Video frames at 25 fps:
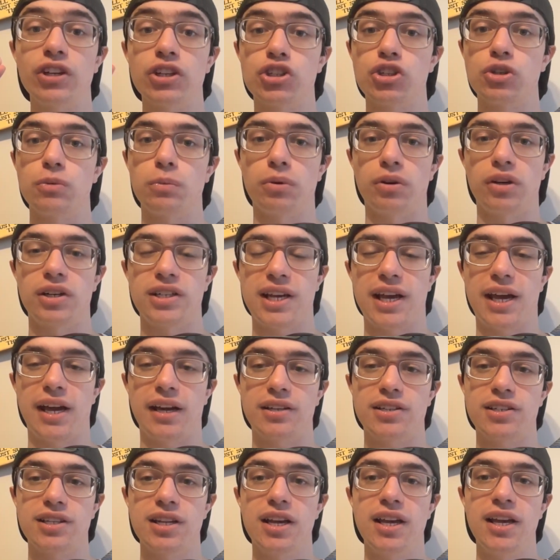super
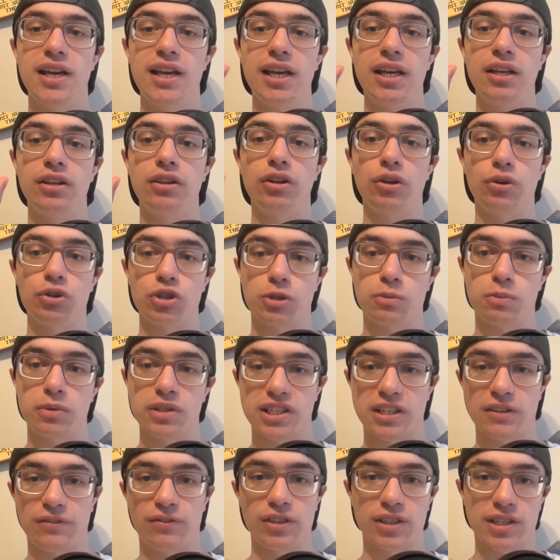attacks in those
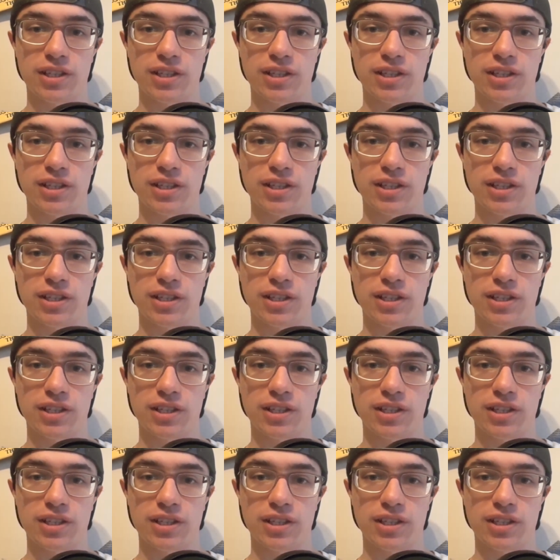specific